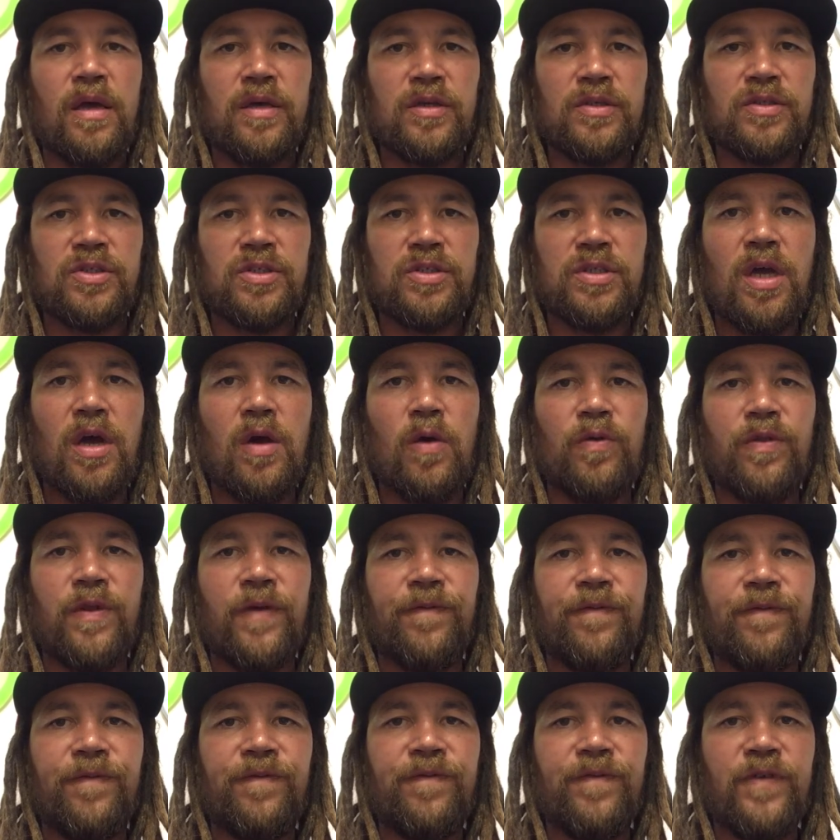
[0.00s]
So the
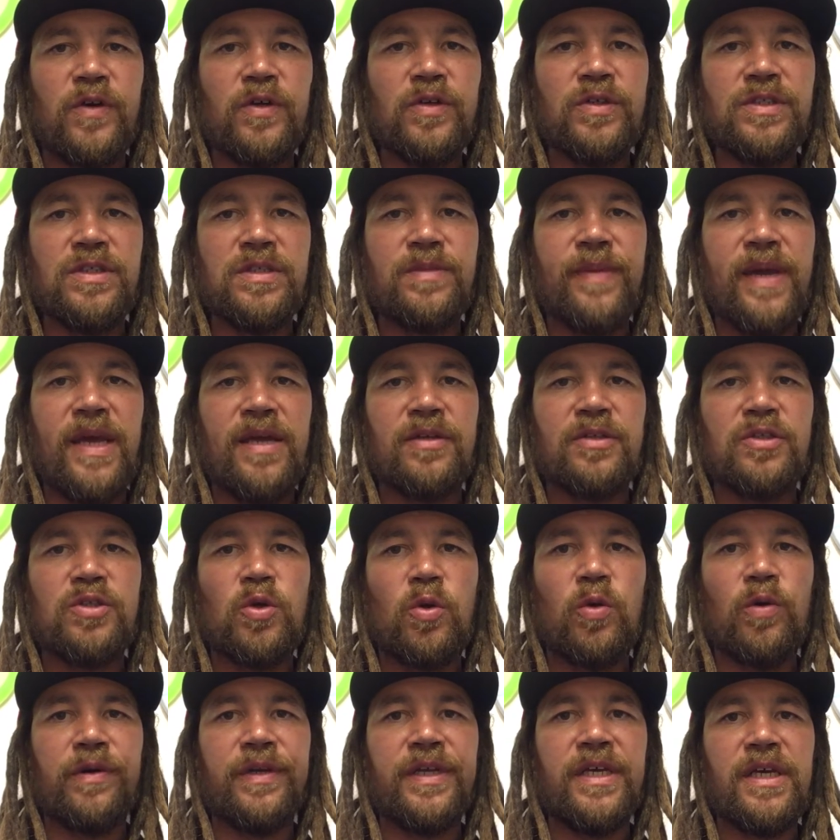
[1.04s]
first
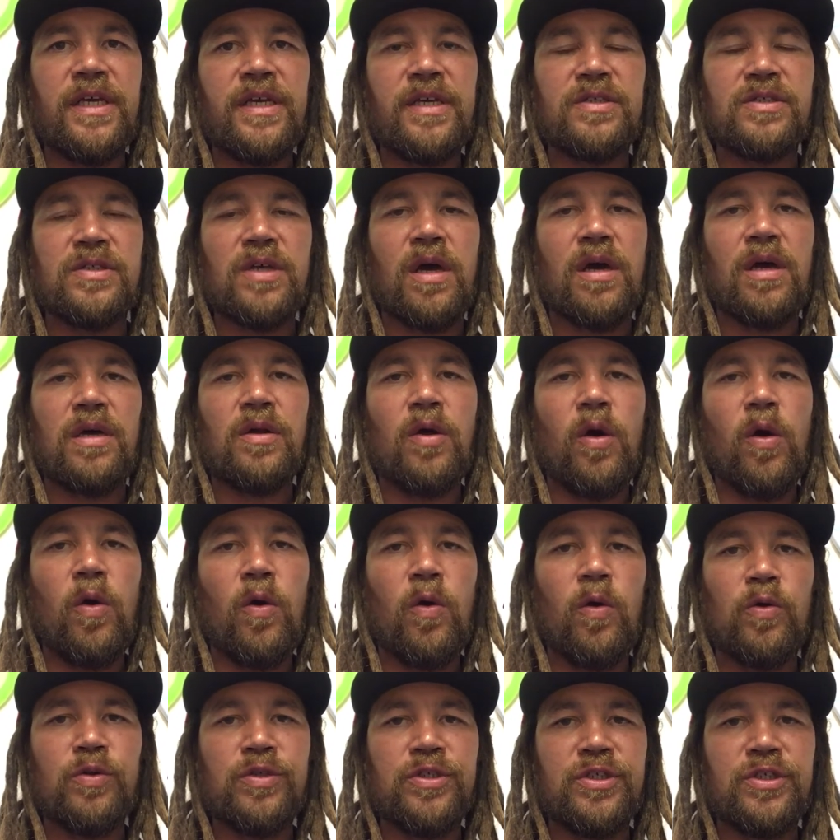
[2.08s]
mandatory is on
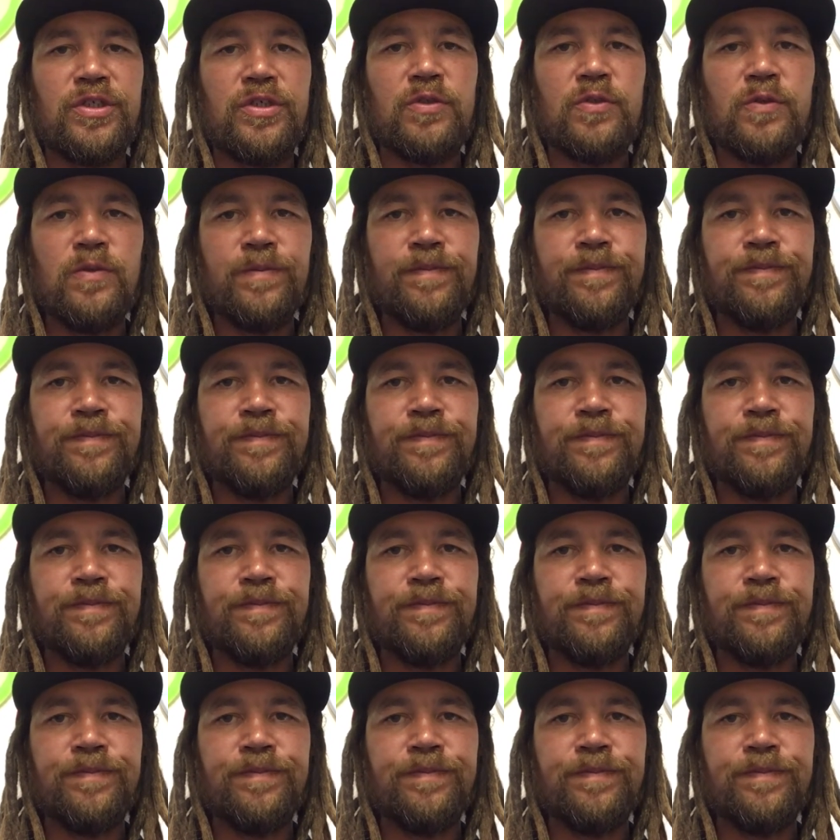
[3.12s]
hole 2.